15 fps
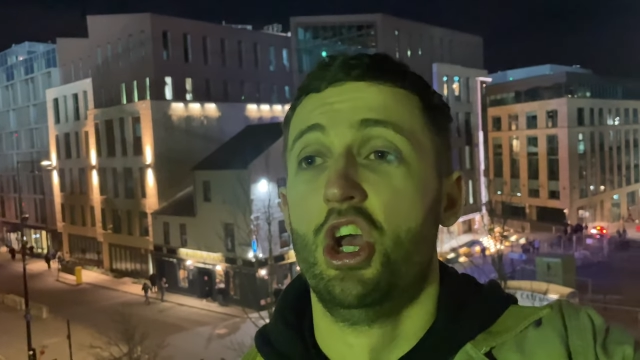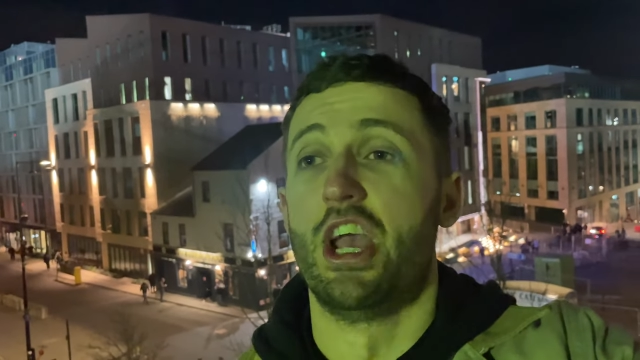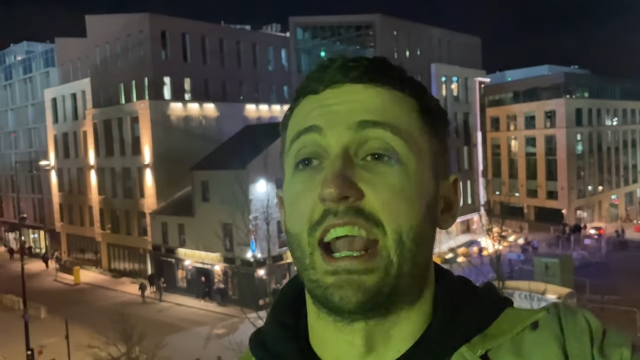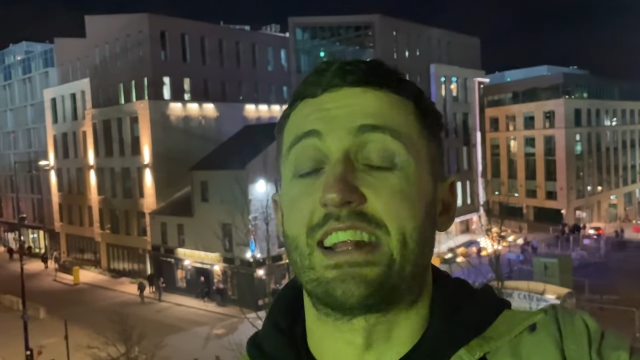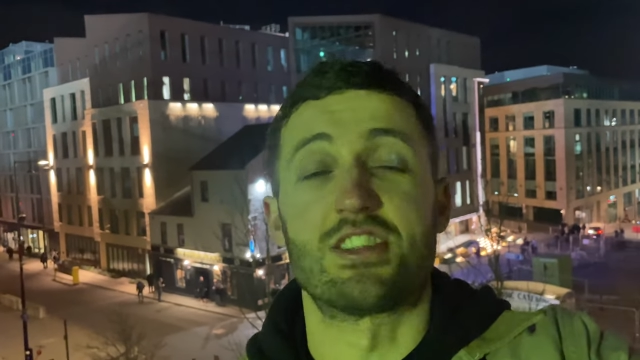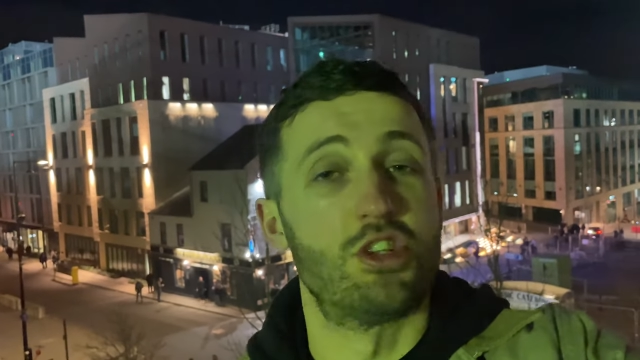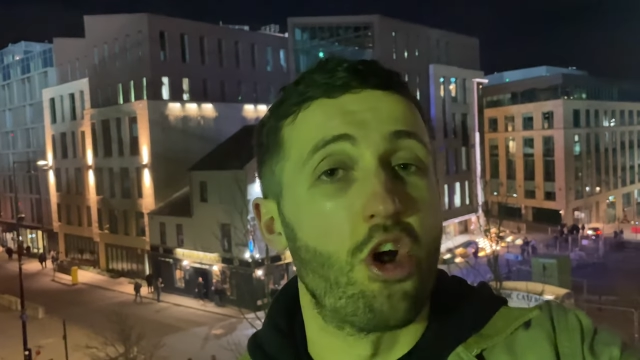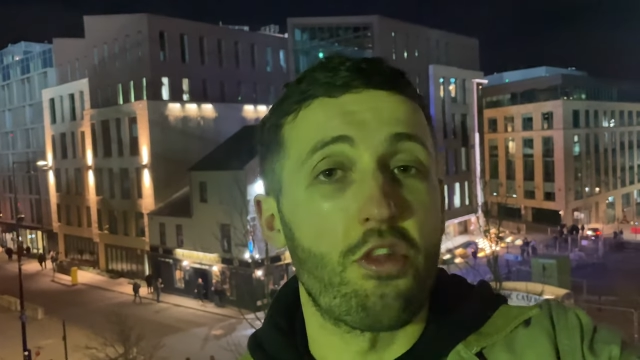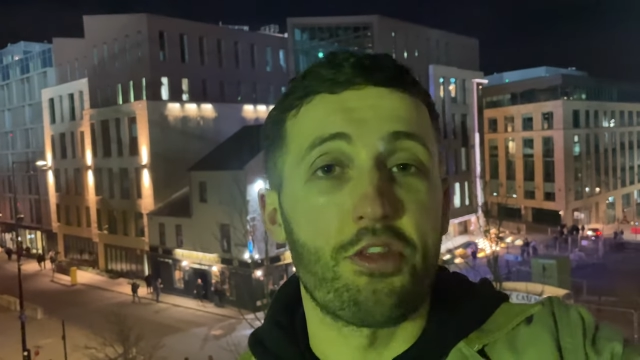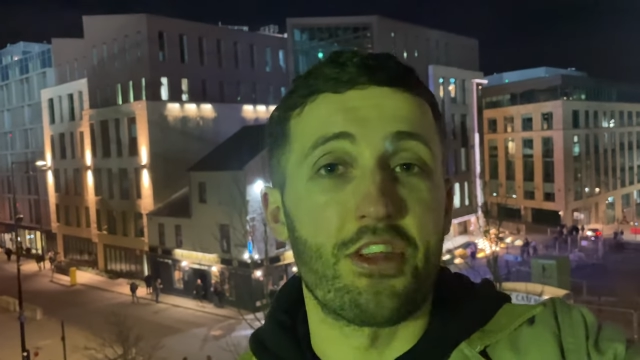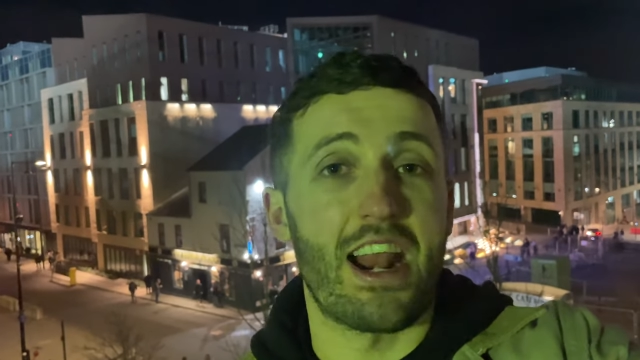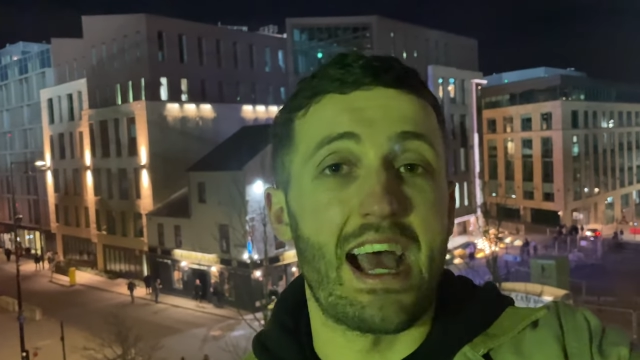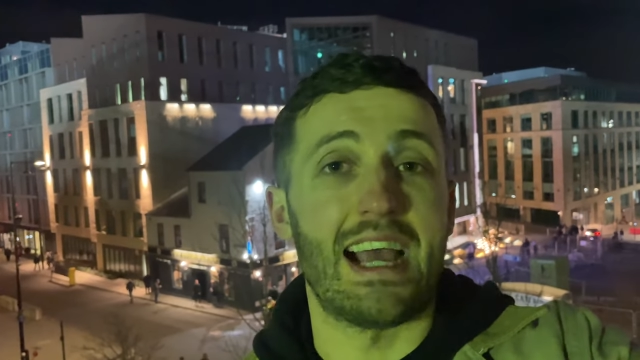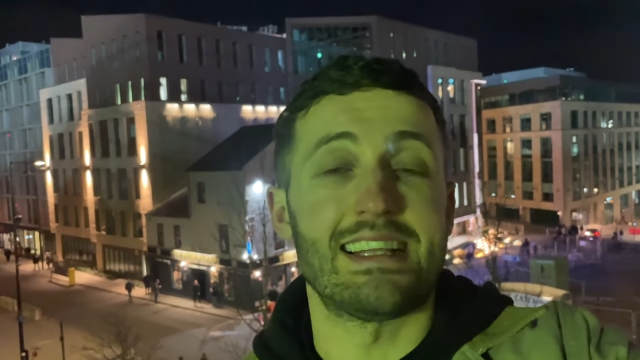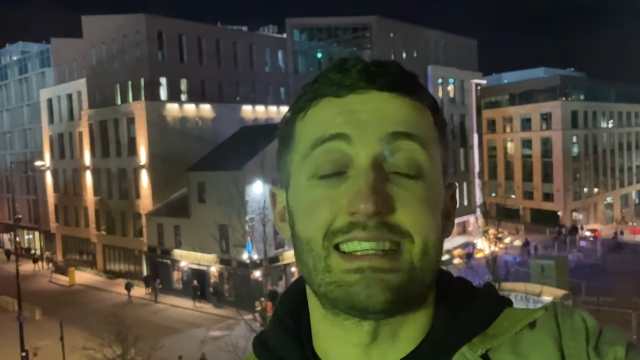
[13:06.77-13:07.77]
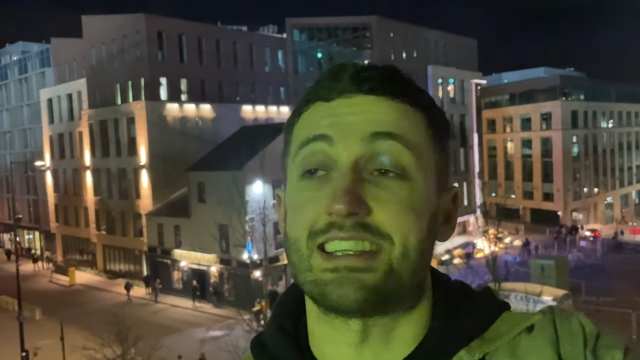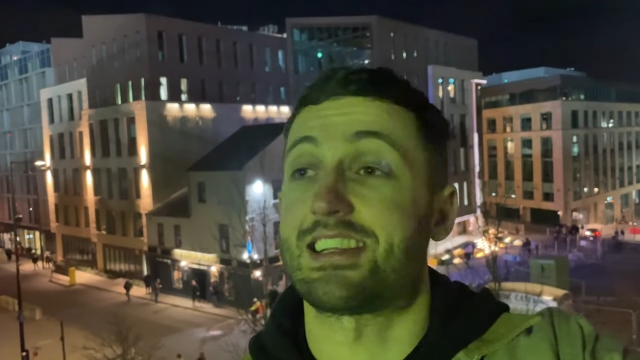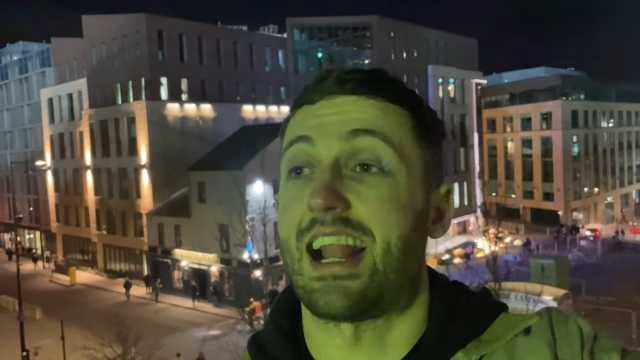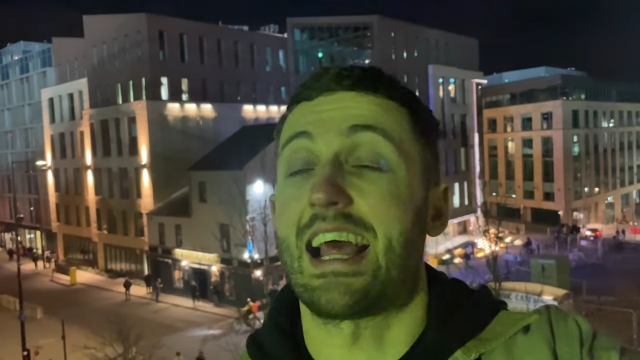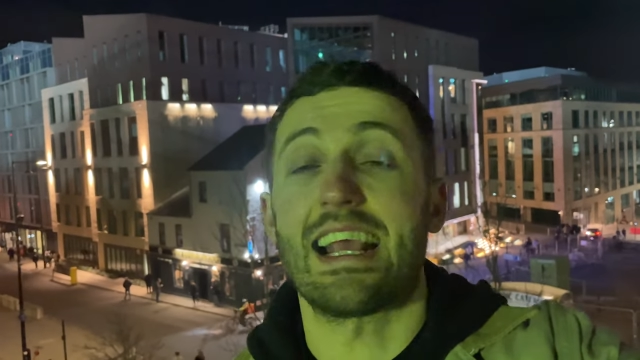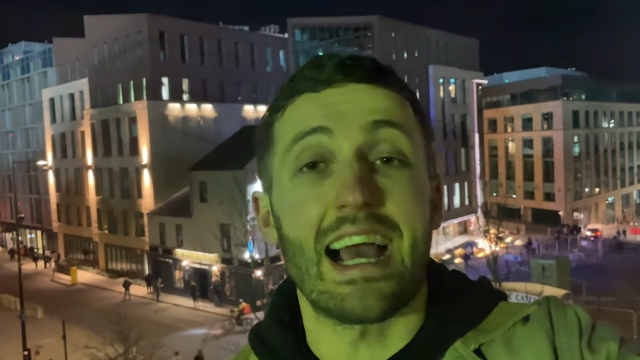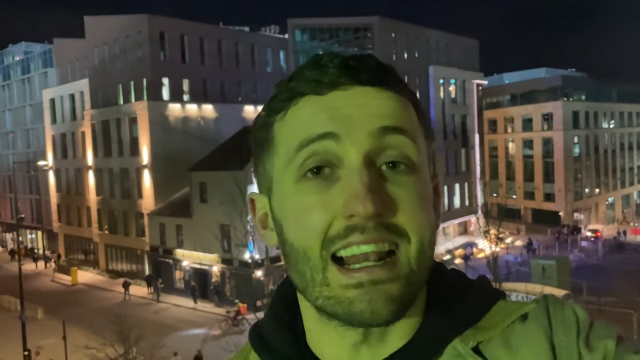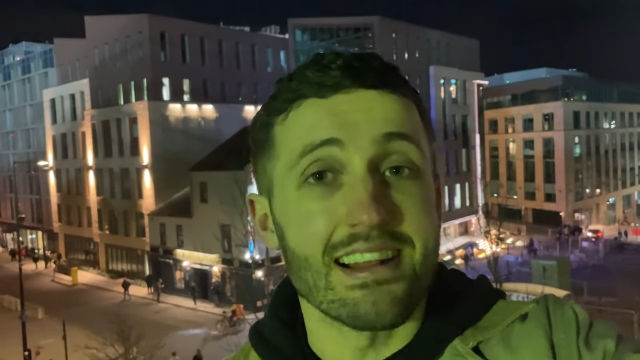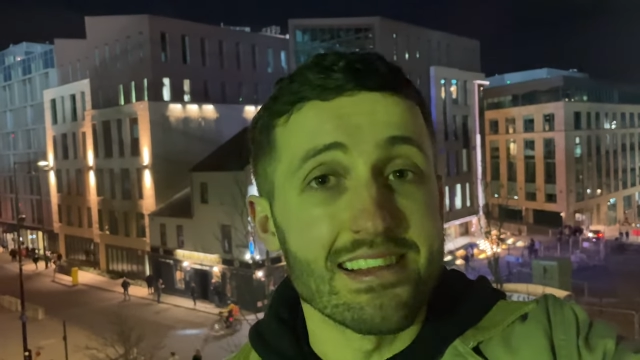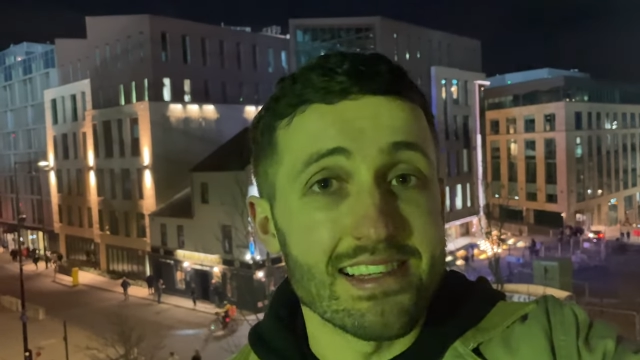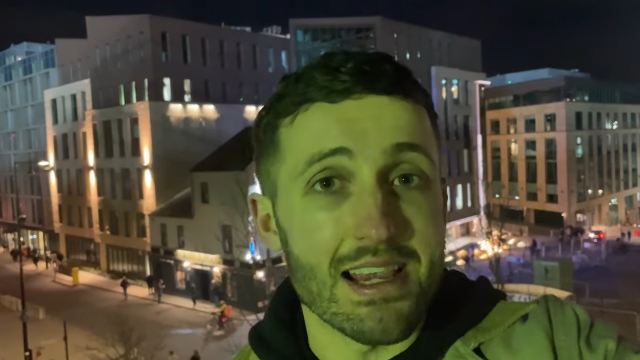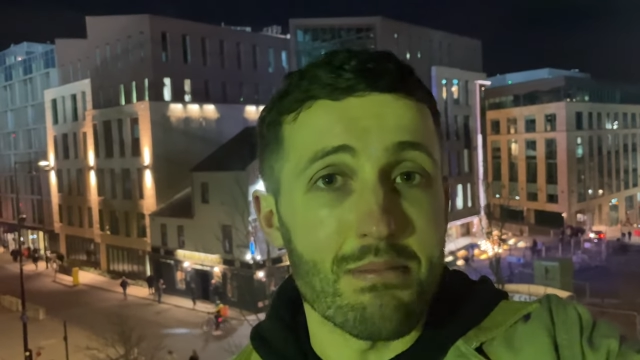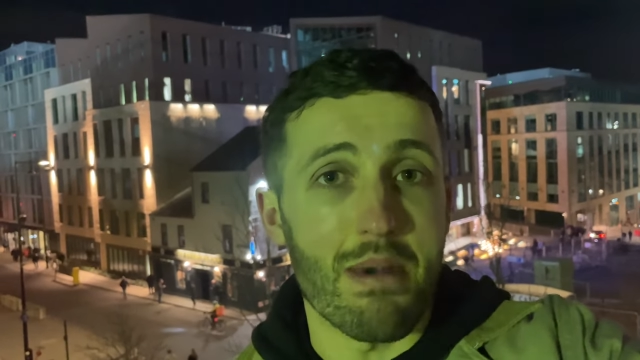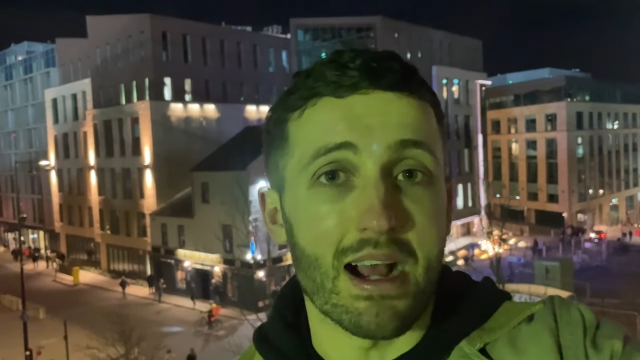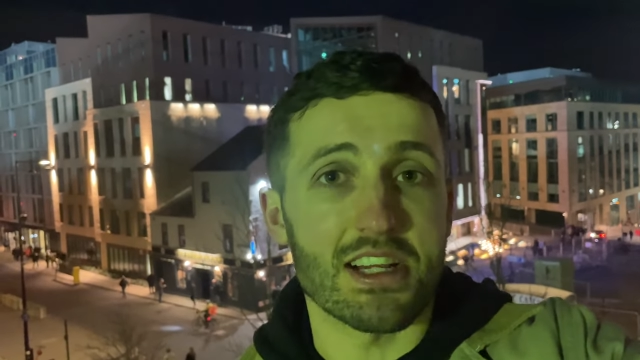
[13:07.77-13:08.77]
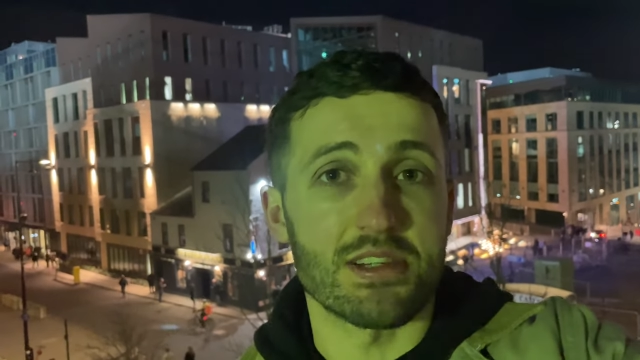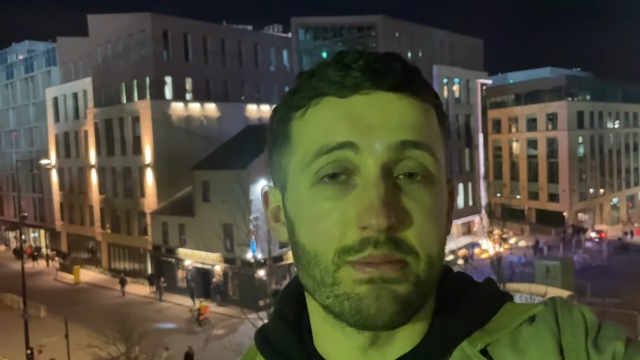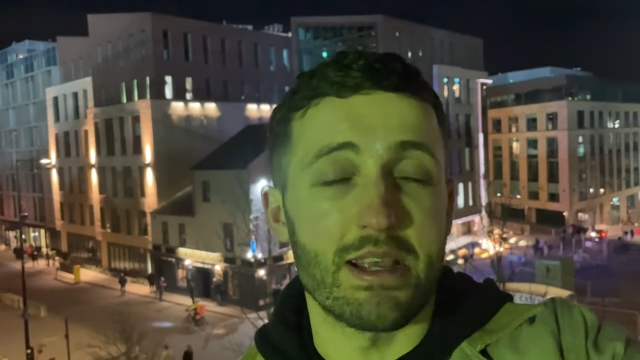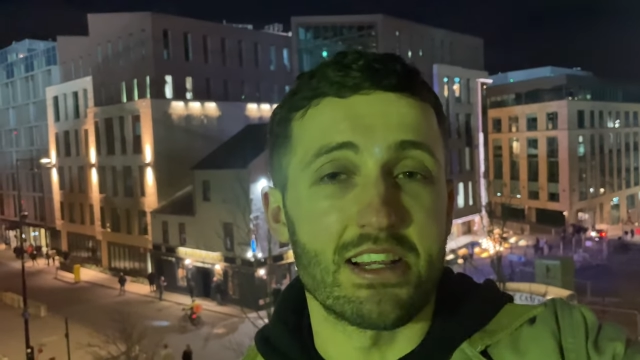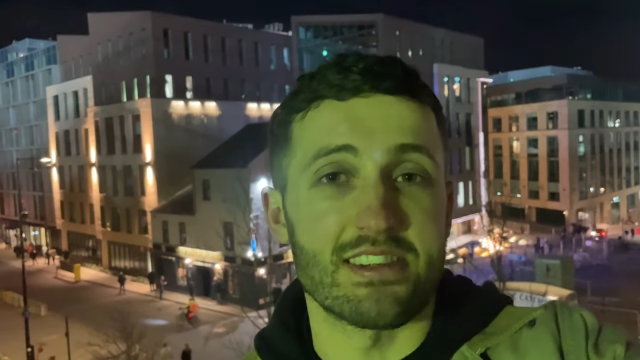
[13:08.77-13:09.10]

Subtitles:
It's not that I dislike Allan St.Maximin,